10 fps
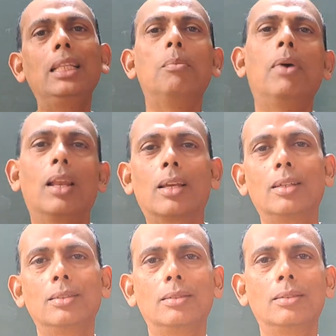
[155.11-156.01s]
in the bulk.
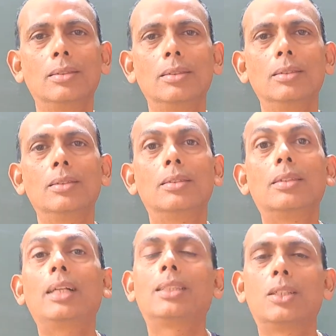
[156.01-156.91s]

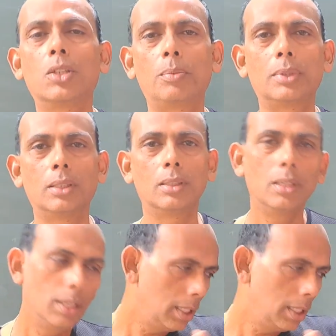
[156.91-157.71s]
That's adsorption.